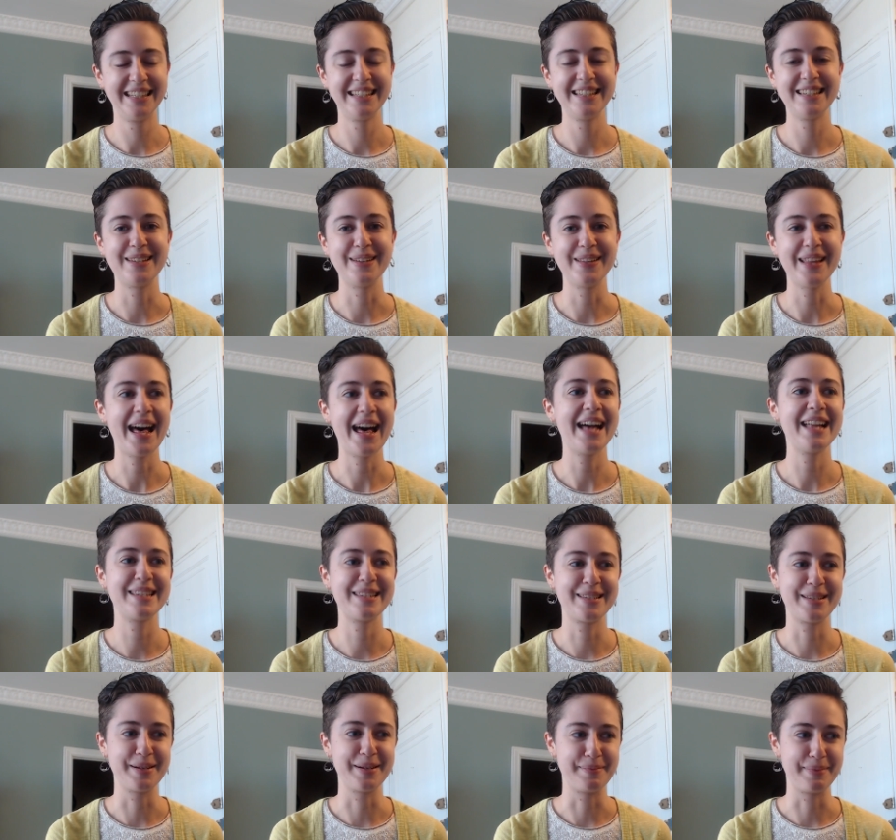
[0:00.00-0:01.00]
So that's
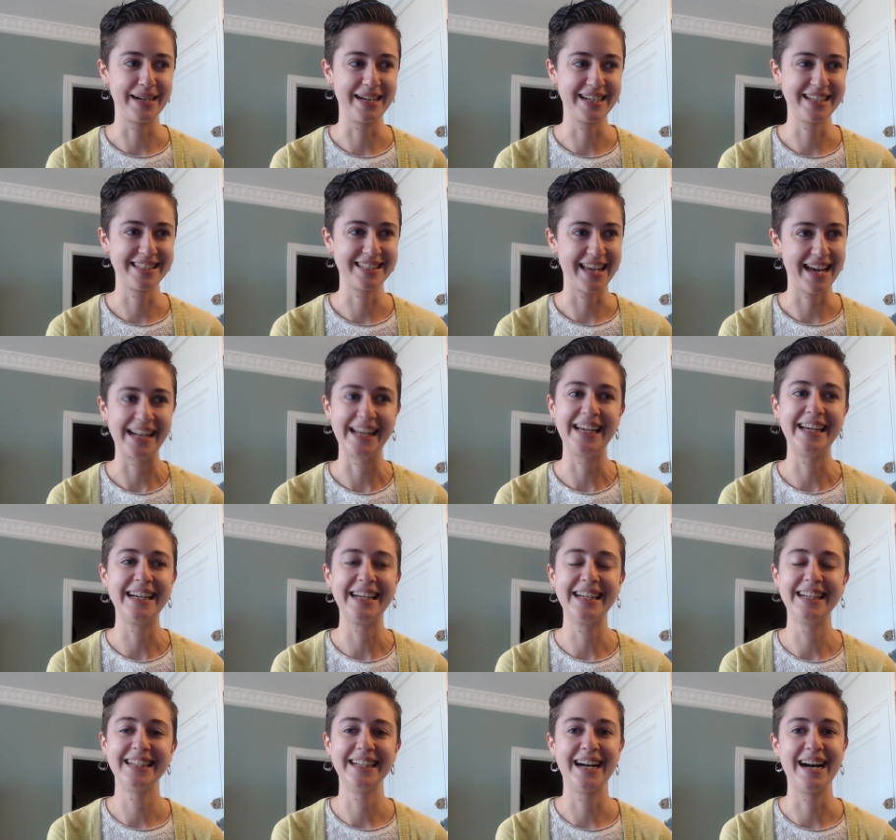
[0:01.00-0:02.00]
super exciting.
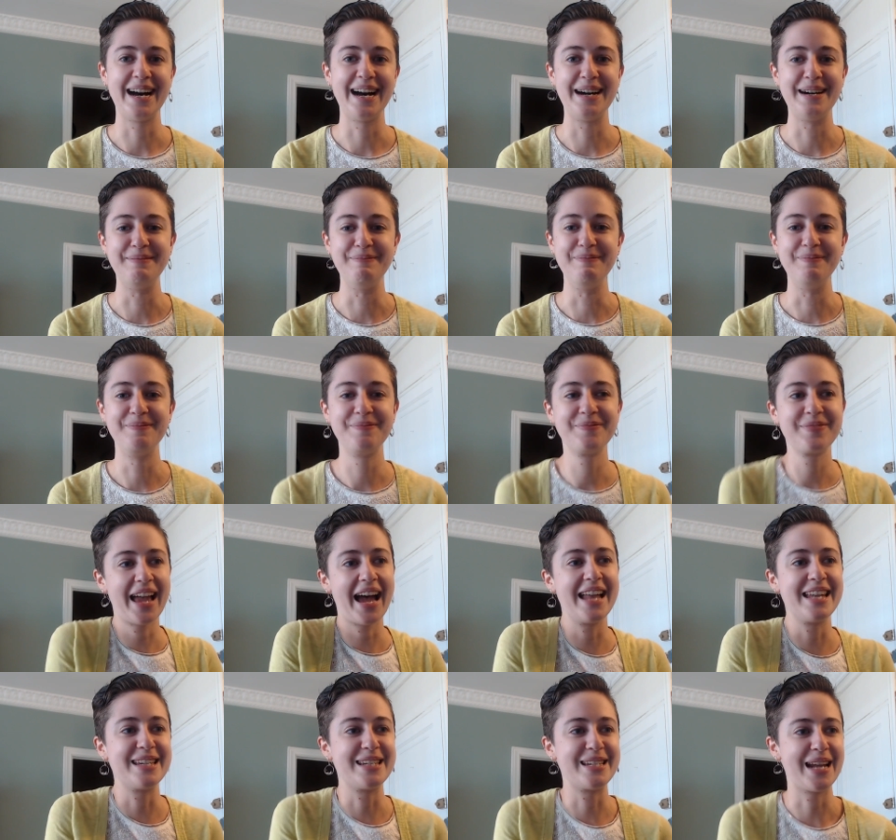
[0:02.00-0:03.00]
Um,
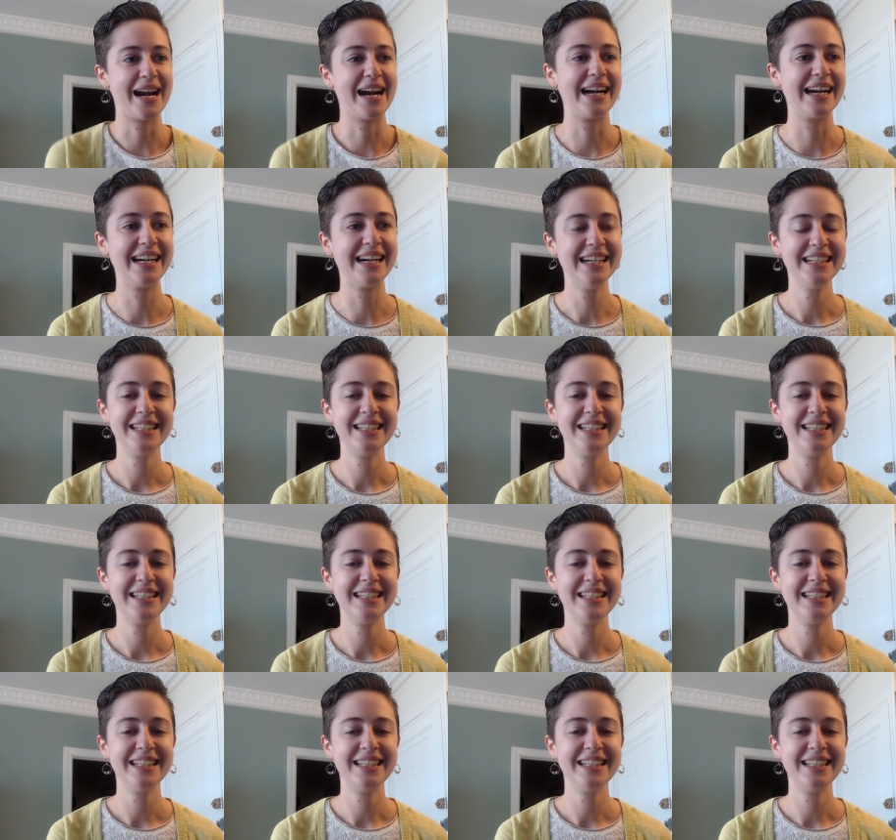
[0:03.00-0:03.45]
had to share.